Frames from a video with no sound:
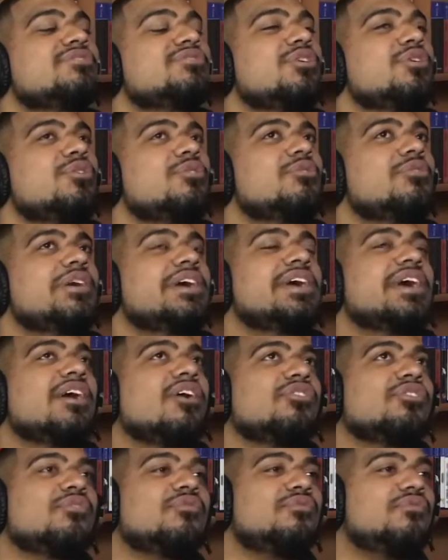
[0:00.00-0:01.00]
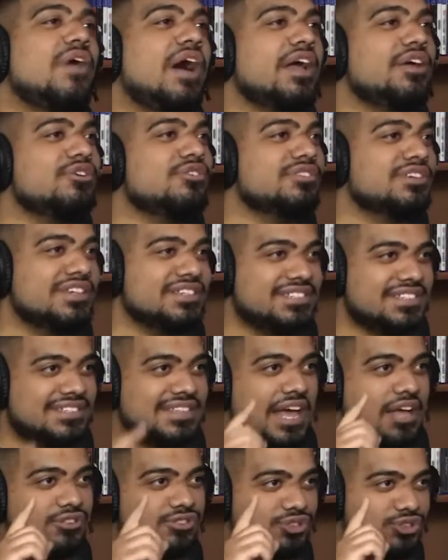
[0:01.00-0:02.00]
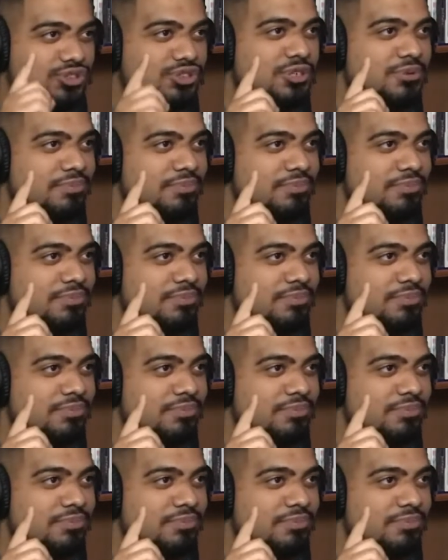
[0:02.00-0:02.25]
So on the final, is it down to 2